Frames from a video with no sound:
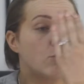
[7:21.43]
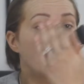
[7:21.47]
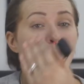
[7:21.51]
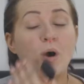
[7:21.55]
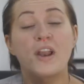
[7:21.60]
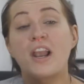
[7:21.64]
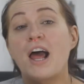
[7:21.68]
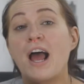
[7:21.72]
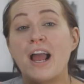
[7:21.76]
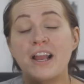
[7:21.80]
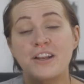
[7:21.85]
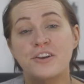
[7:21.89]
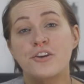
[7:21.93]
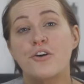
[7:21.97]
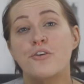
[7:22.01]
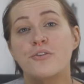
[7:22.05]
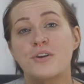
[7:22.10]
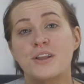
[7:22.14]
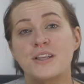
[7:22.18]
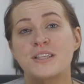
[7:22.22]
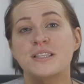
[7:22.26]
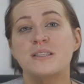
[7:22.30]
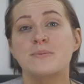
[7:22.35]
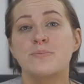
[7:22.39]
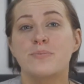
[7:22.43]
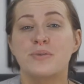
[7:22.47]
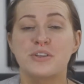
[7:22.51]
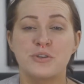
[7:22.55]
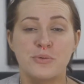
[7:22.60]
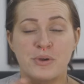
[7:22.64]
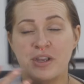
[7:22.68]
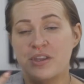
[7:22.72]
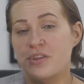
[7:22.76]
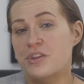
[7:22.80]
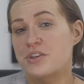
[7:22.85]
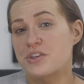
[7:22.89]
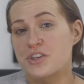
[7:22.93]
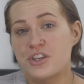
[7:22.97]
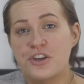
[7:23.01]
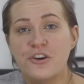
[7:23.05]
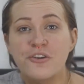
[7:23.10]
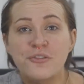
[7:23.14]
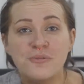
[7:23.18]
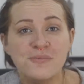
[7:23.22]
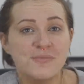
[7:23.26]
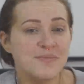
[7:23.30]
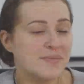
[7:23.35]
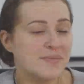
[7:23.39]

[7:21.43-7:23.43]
what I notice between the two.